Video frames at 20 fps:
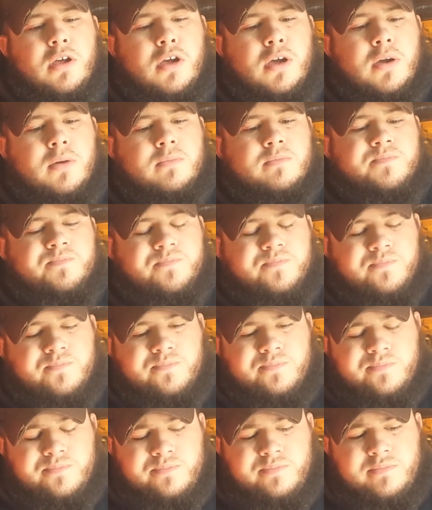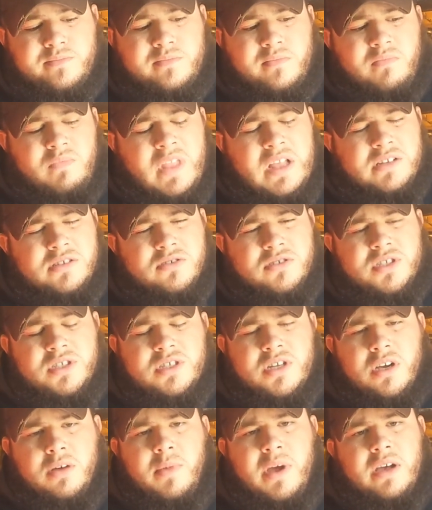Um, so
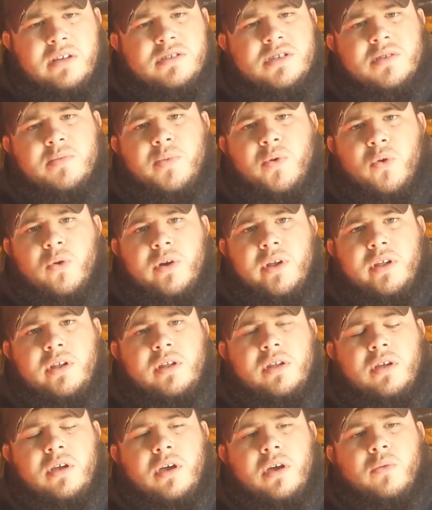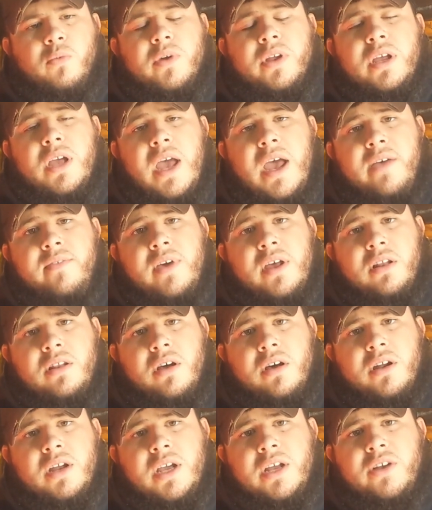just come out and support it. Uh, we have had a
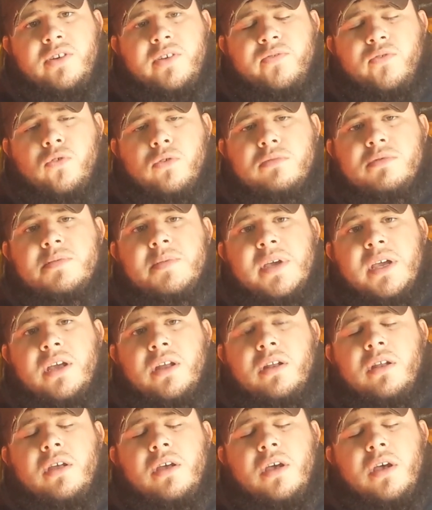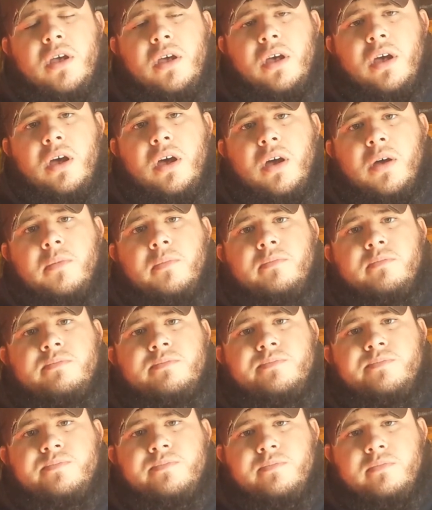lot of entry forms being, um,
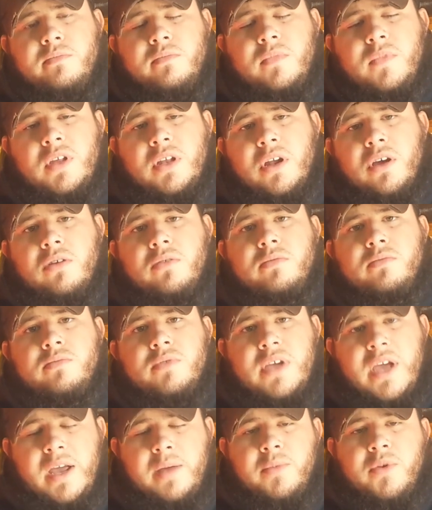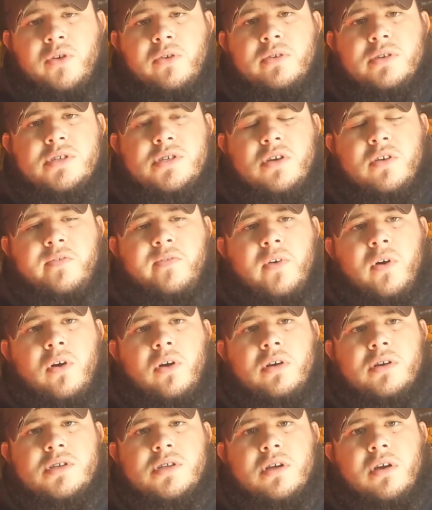you know, came to us so
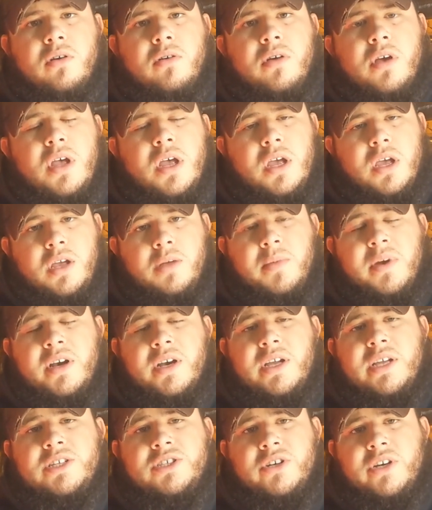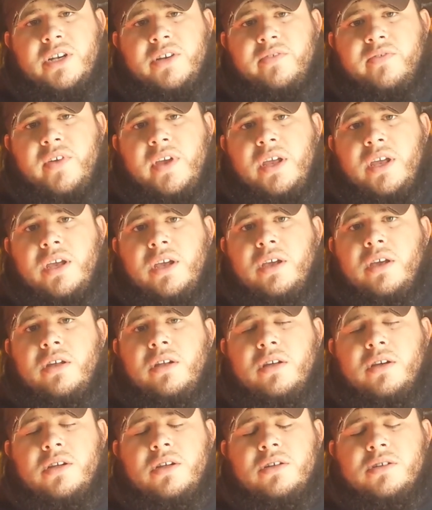far. So you better get your entry fee
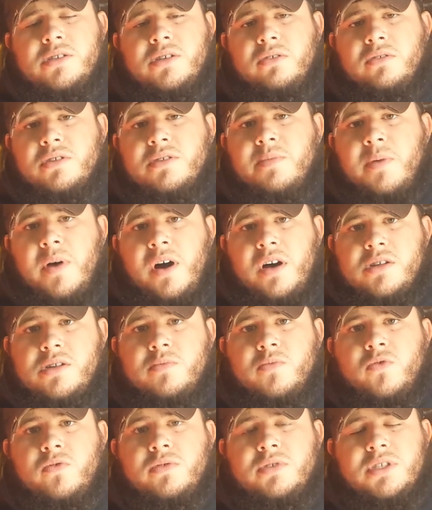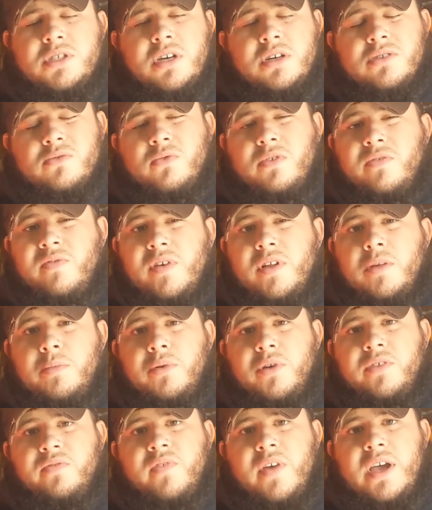in uh, as soon as possible, just because it will fill
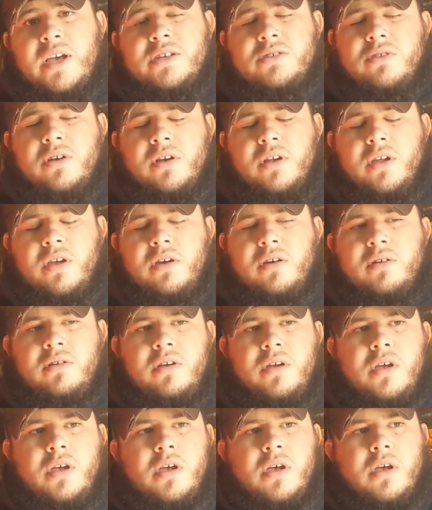up pretty fast right now.